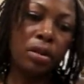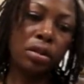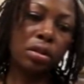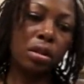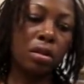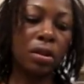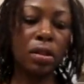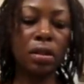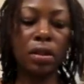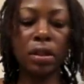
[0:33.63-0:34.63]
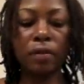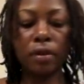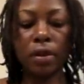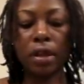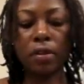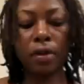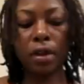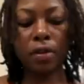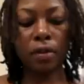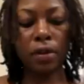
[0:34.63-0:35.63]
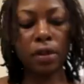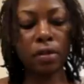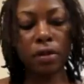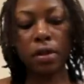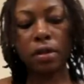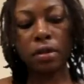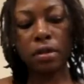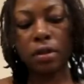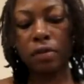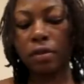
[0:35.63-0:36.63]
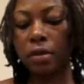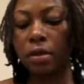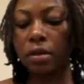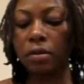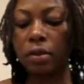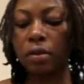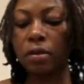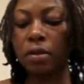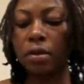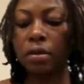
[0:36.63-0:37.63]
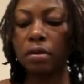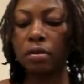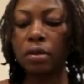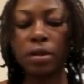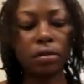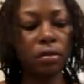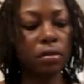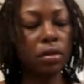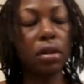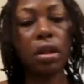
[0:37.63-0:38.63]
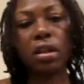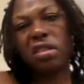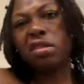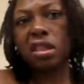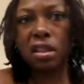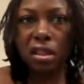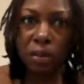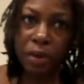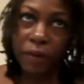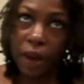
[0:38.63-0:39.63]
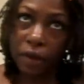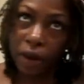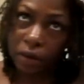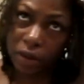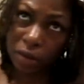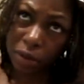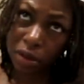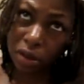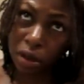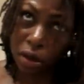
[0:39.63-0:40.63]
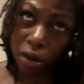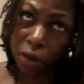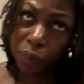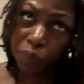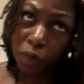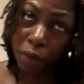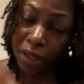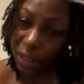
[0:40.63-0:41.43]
So 6.30, 7.30, 8.30, 9.30, 10.30, 11.30, 12.30. Well, it, only, it took me five hours. It took me a little longer, but I